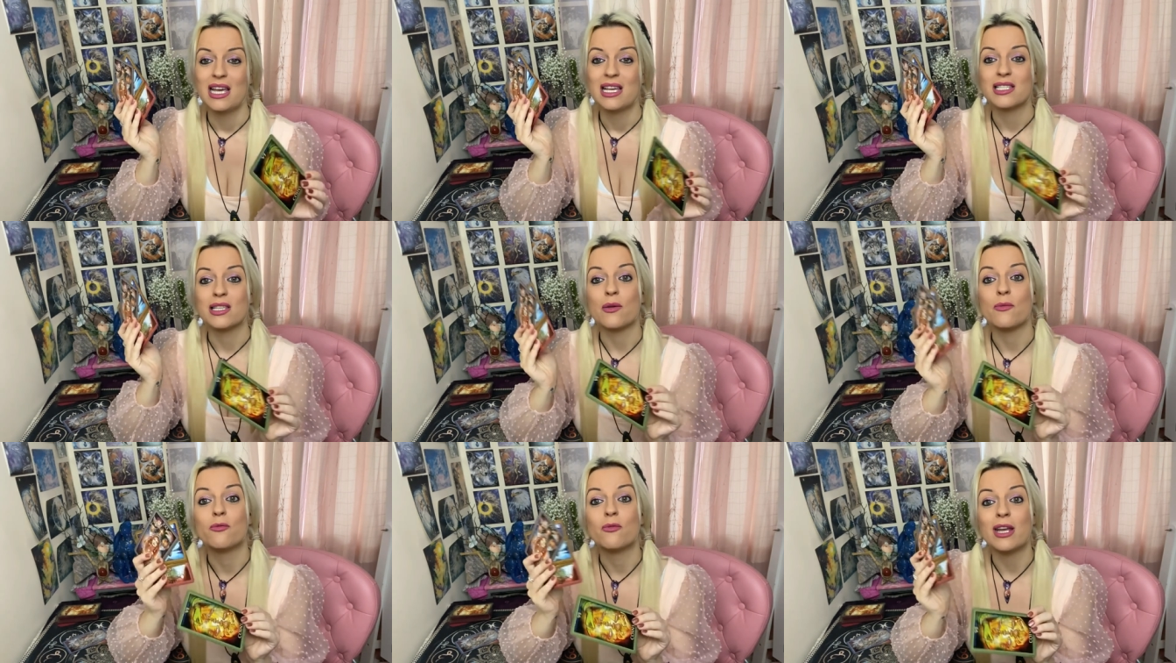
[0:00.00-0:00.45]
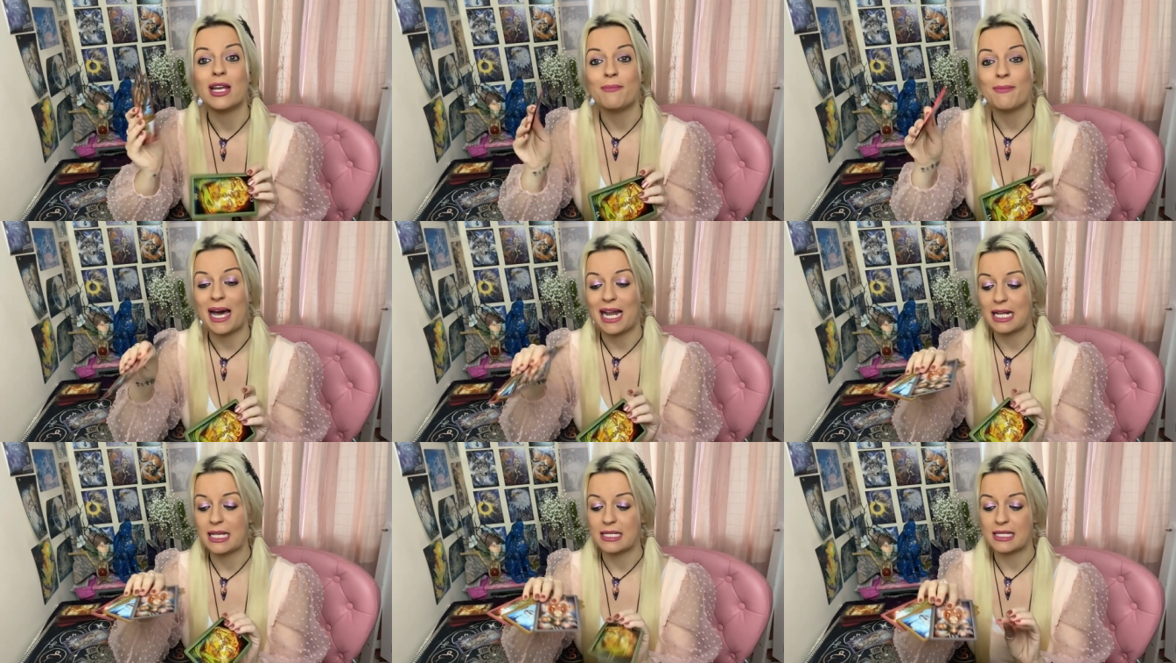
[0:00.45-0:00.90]
So
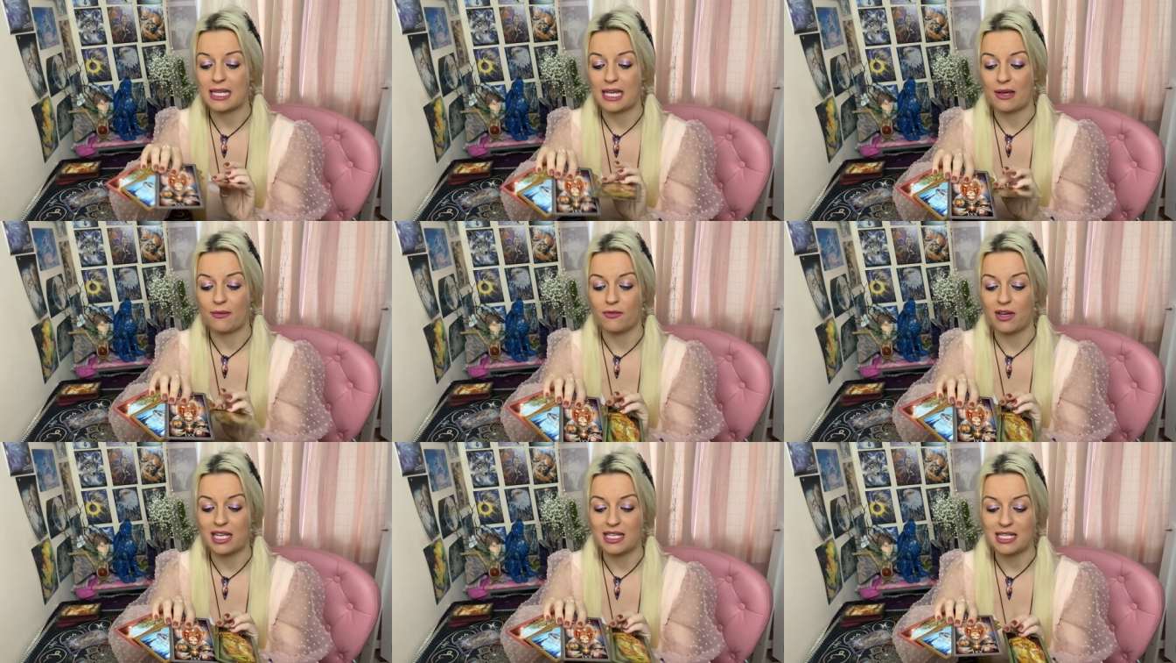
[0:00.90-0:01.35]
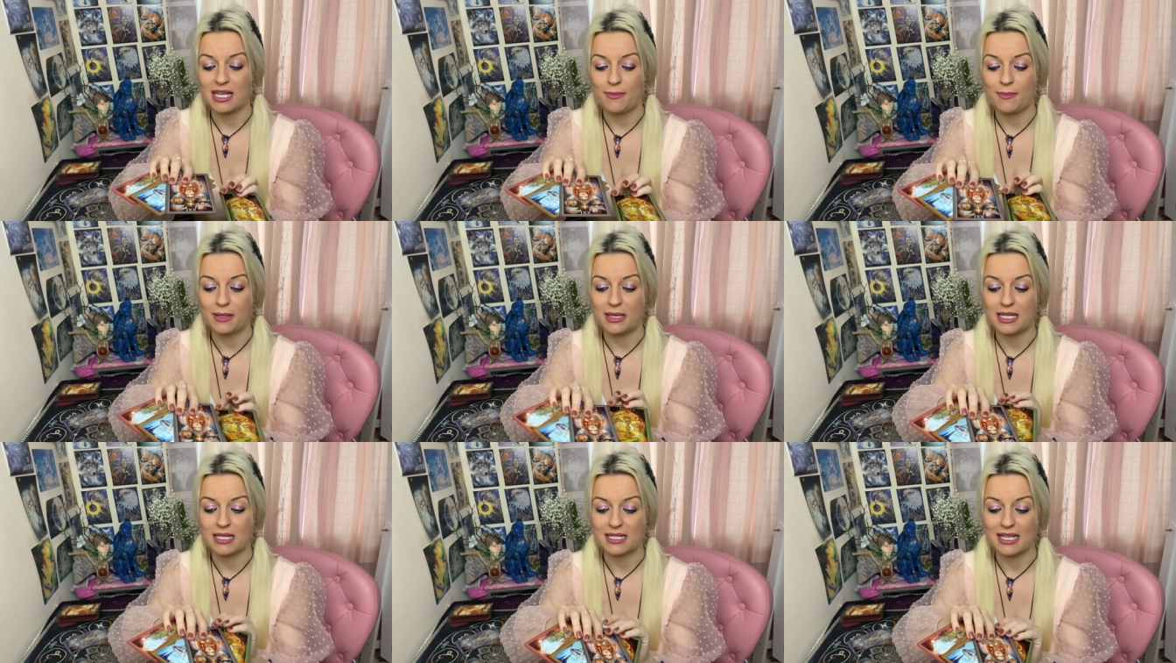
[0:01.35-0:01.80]
rebalancing,
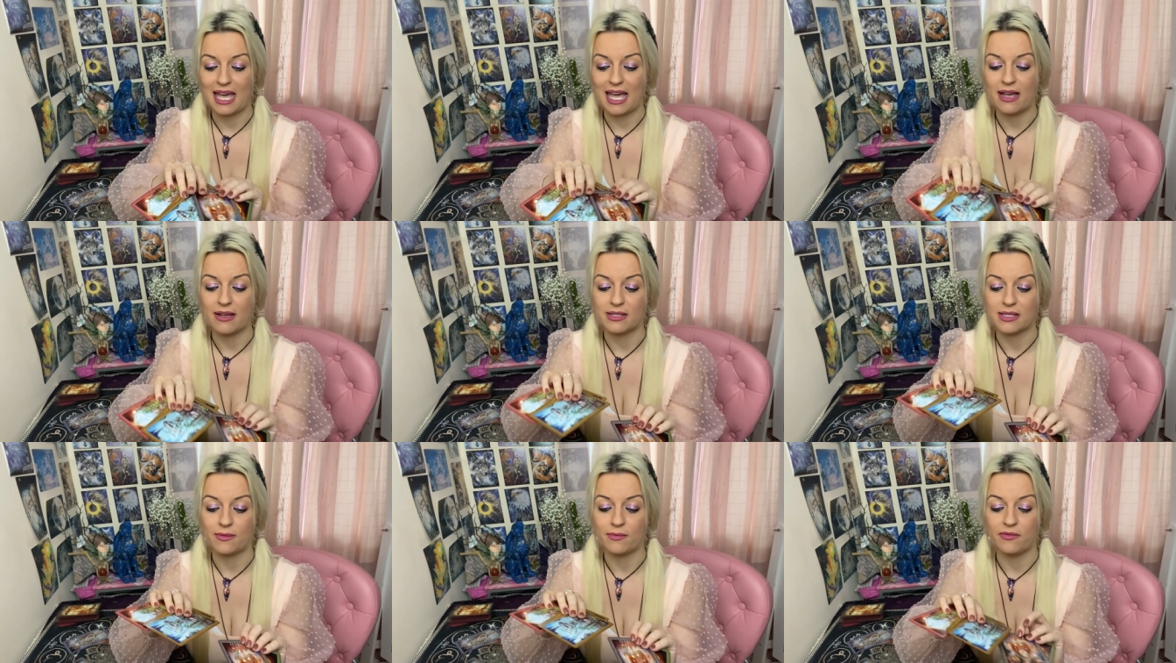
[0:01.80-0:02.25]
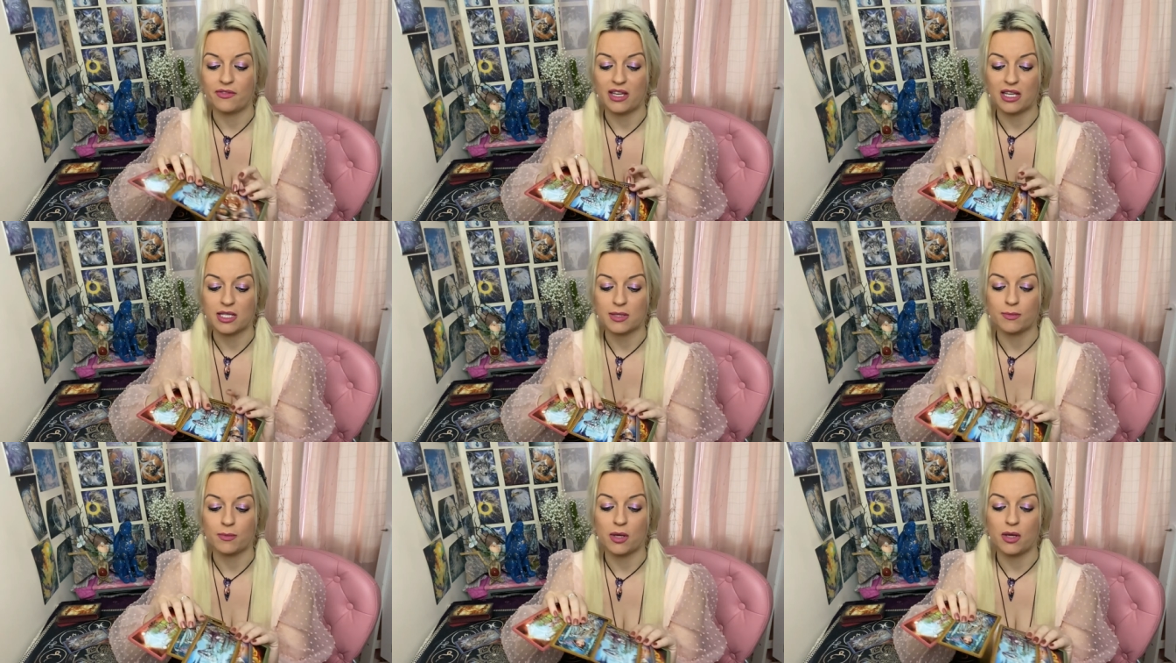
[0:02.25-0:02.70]
retipping the scales, and
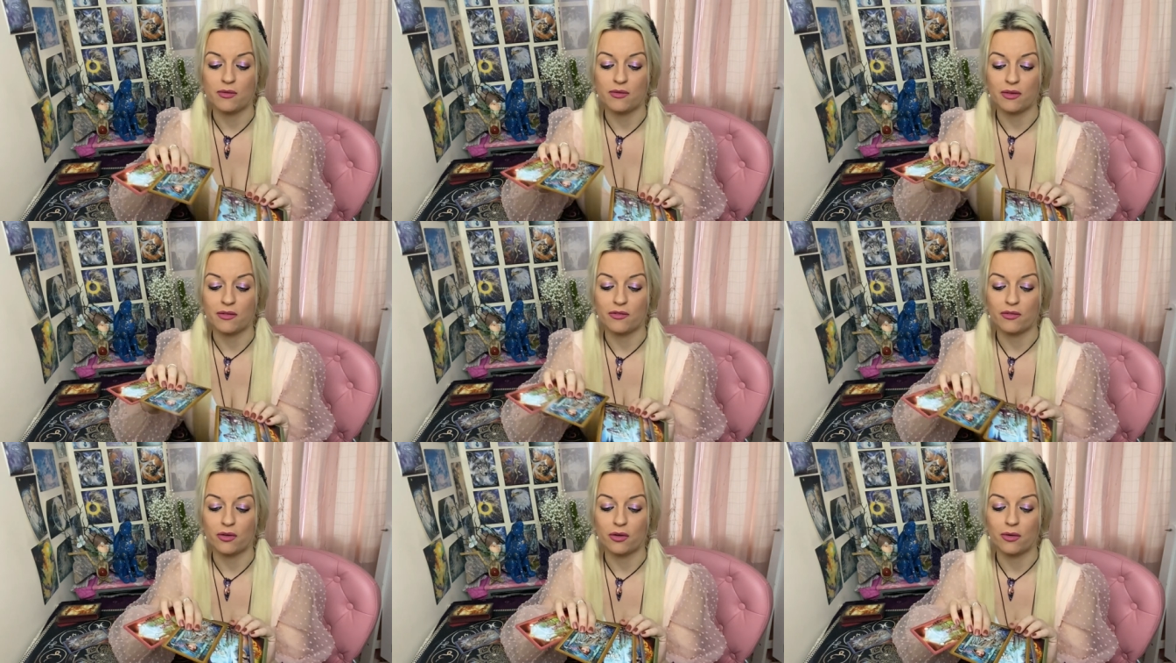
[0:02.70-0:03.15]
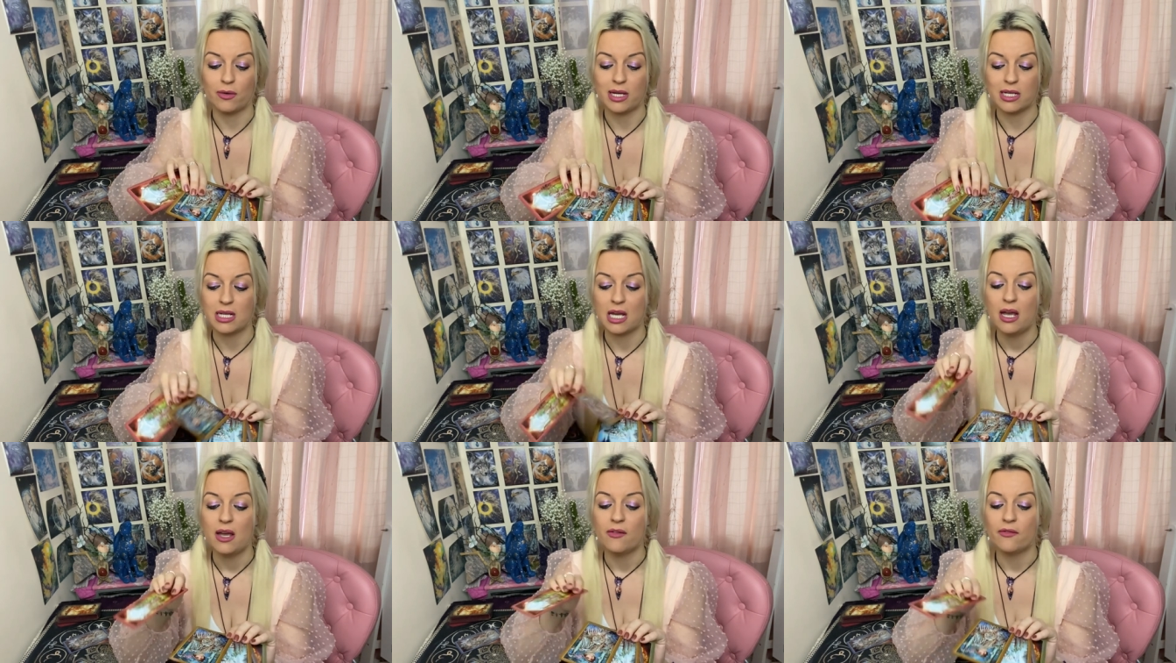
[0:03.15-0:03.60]
things moving forward.